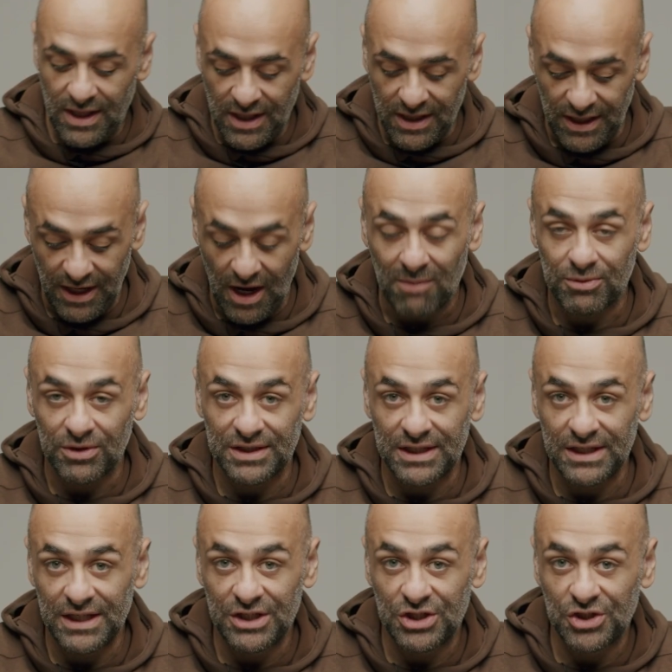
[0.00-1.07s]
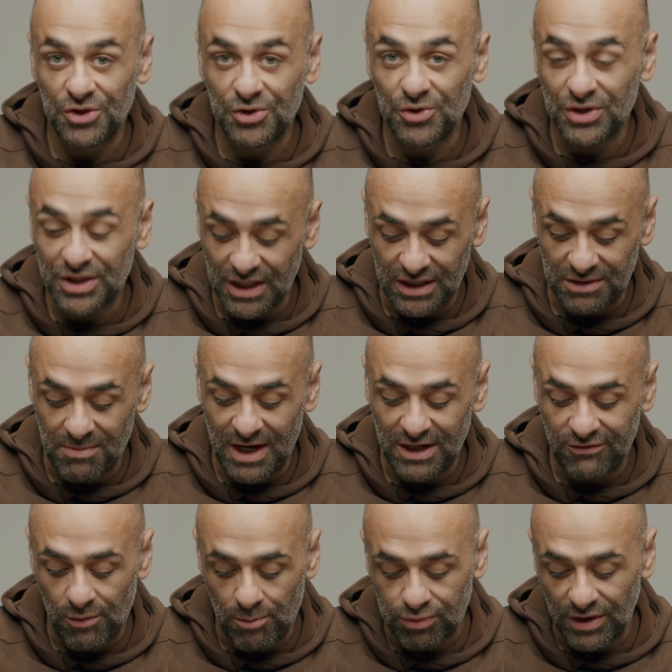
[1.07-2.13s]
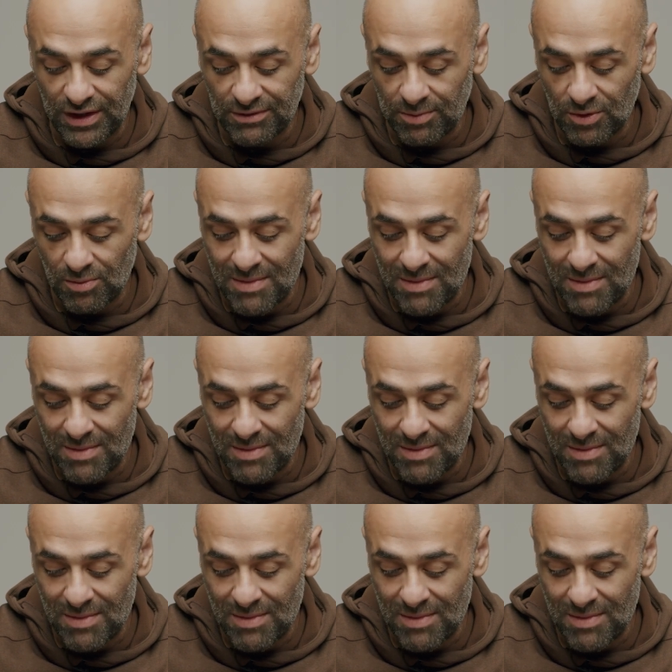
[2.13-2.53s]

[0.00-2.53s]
The upper to these shoes is made of a breathable